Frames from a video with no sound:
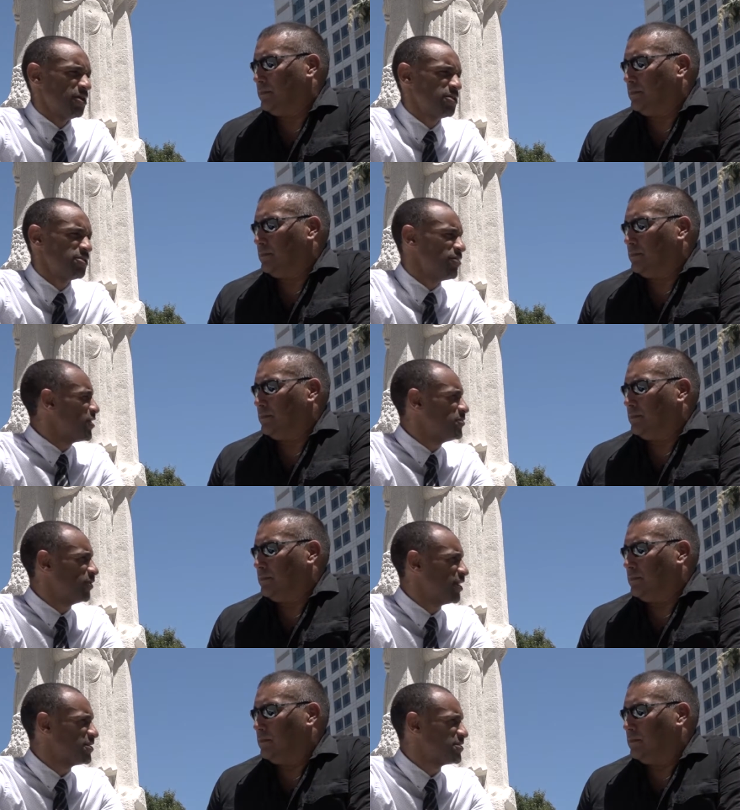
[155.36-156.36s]
Speaker 1: Is there any
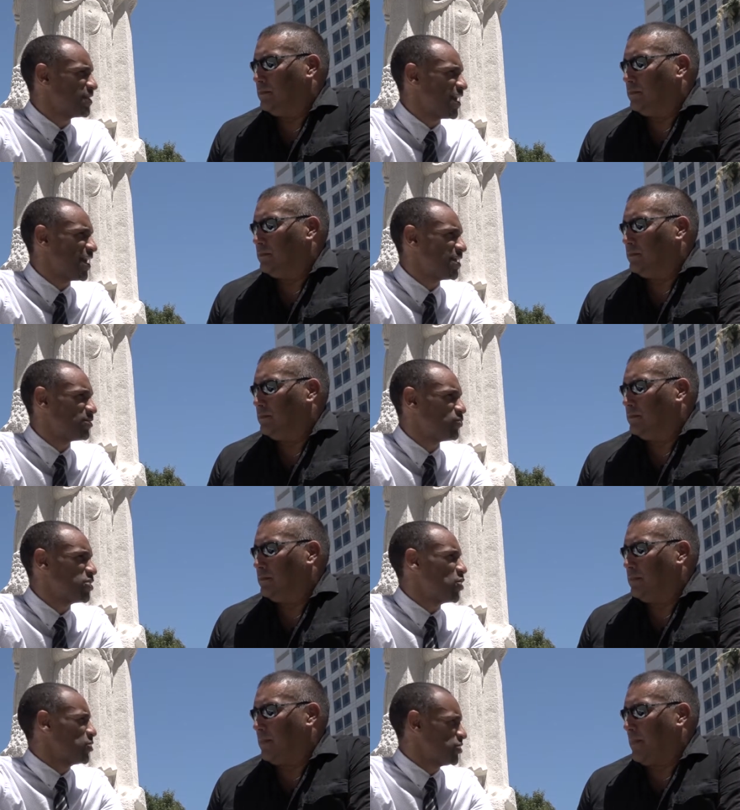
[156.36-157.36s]
place that we
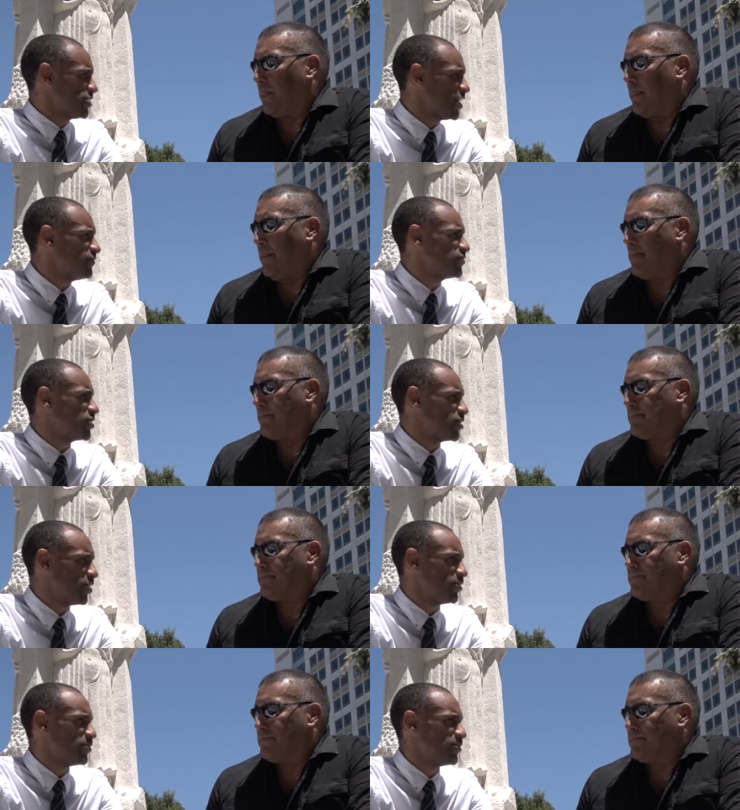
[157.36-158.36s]
are safe to
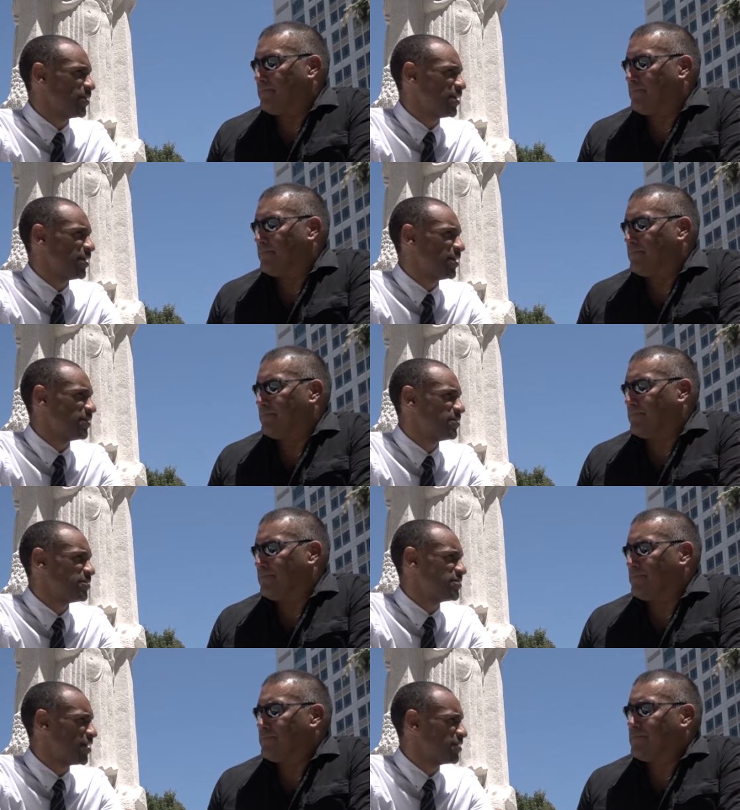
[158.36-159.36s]
go uh,
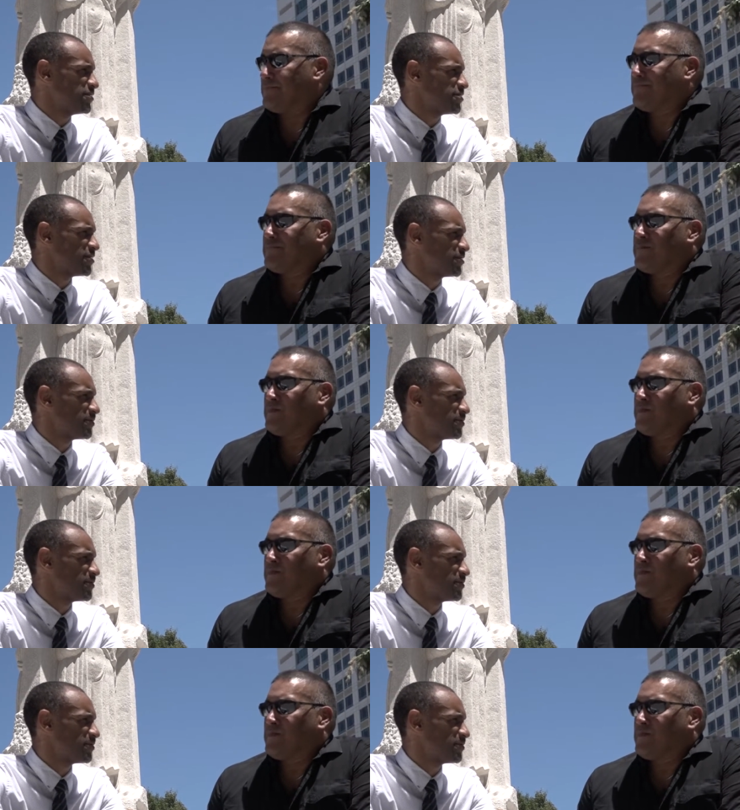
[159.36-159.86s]
these days?